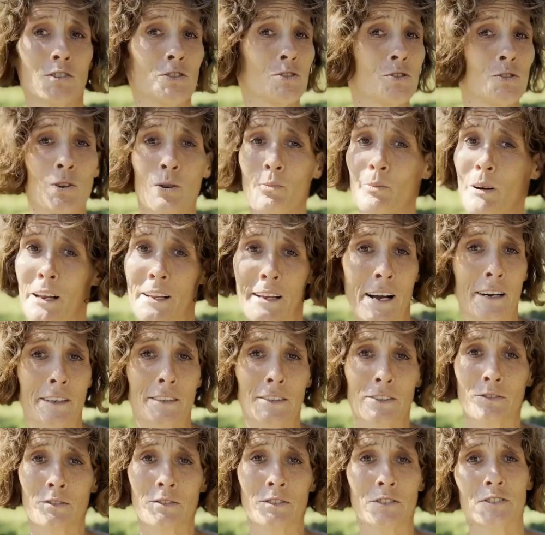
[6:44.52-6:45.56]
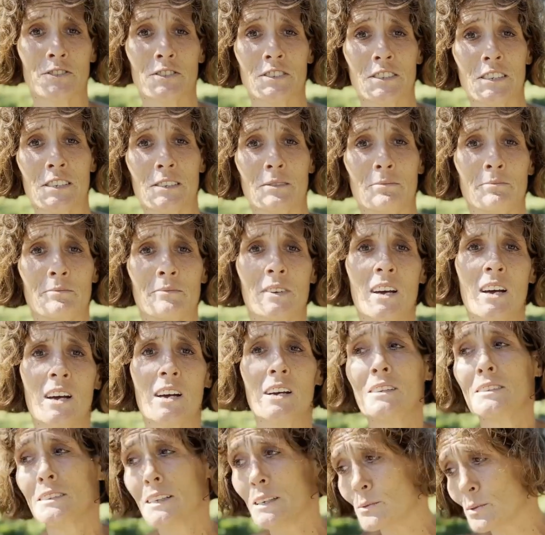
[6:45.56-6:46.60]
There's nobody out here on the team.
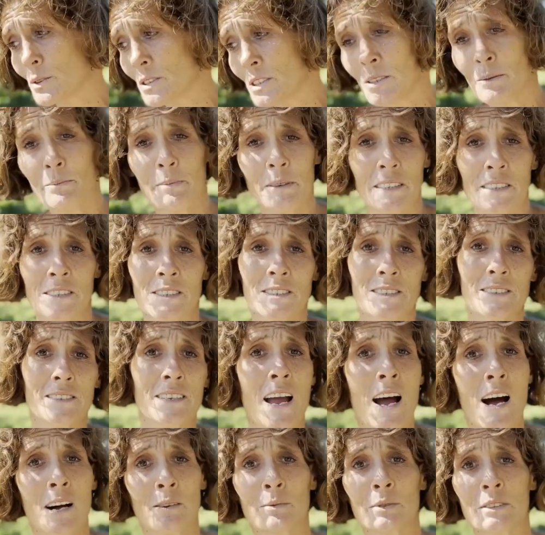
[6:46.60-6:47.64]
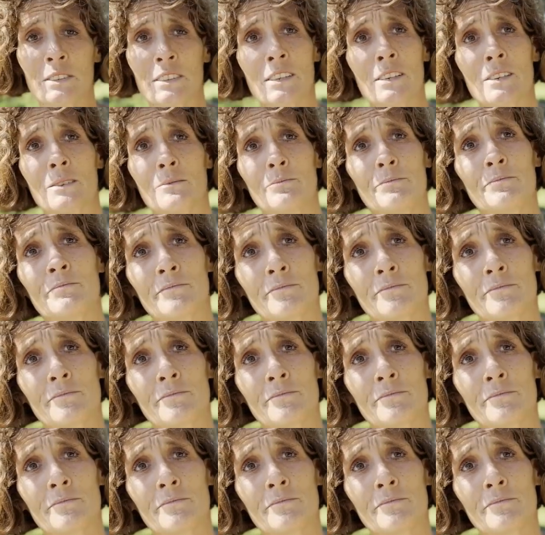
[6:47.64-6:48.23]
They want you to be just down with them.